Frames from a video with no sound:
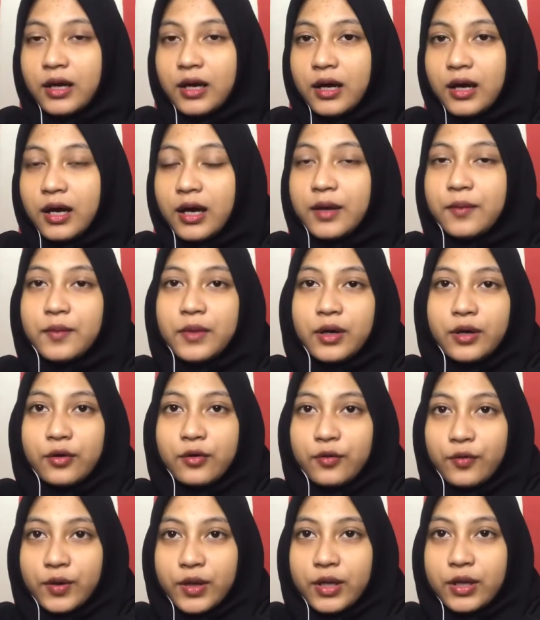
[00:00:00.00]
I'm
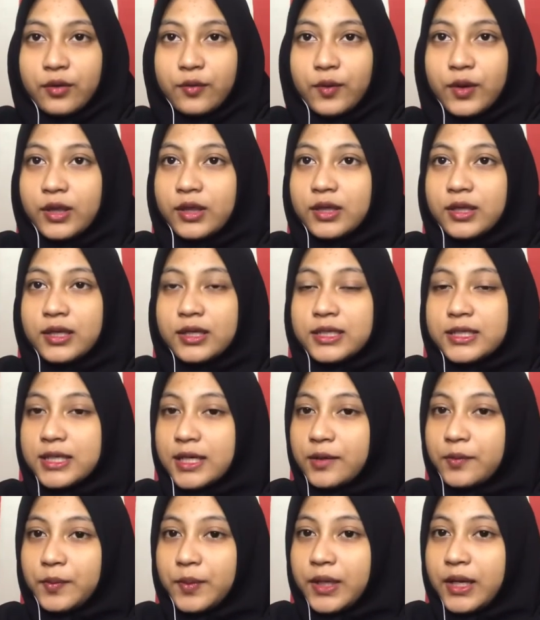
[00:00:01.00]
agree with the
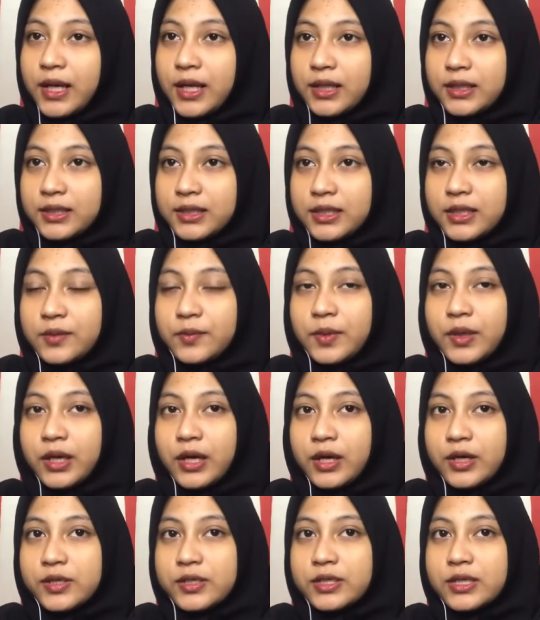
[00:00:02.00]
death penalty
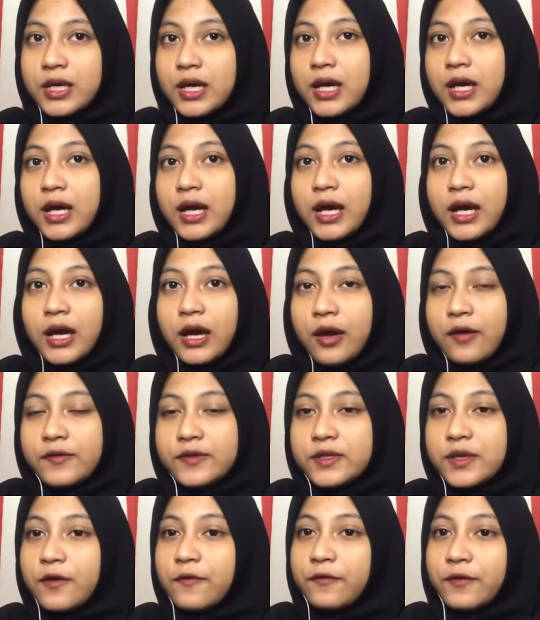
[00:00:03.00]
because I have
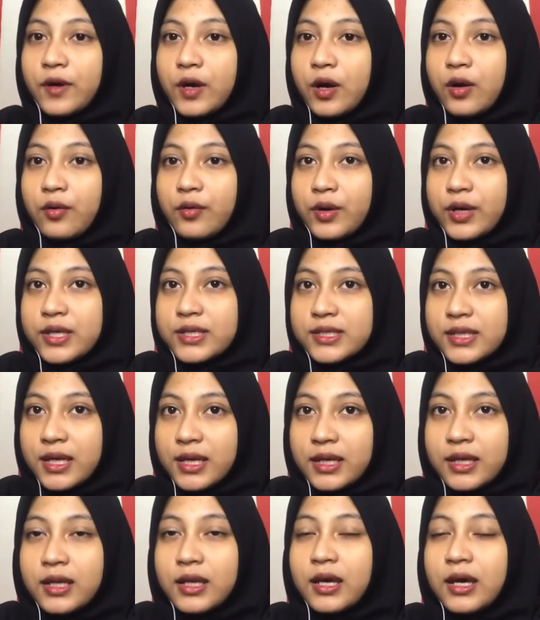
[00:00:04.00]
several
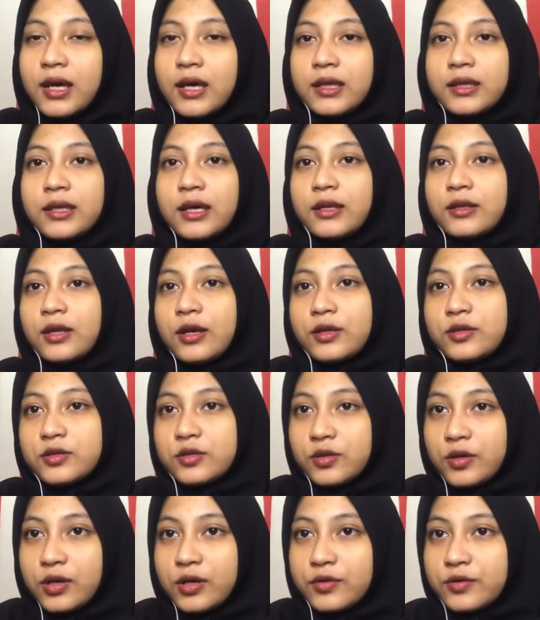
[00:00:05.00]
reasons that
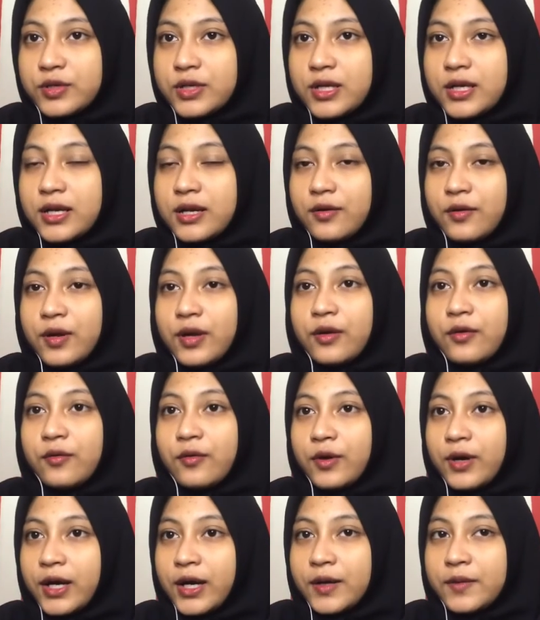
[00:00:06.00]
extraordinary
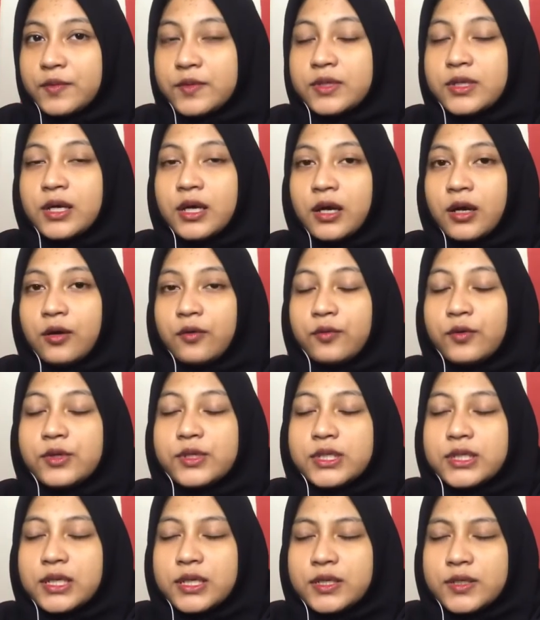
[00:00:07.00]
crimes would
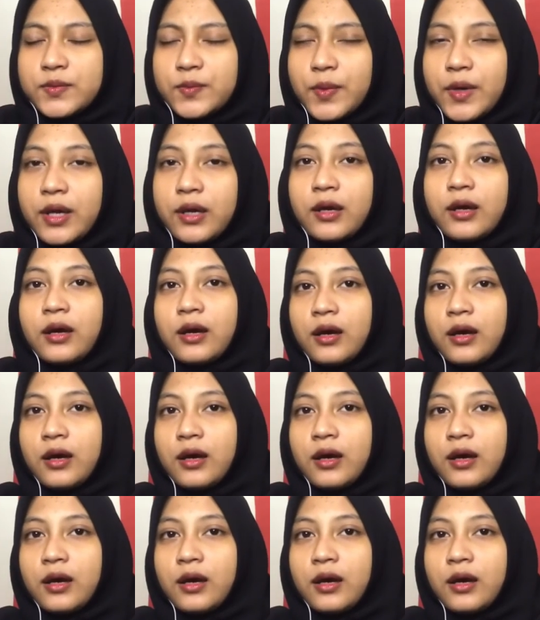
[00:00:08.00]
suspect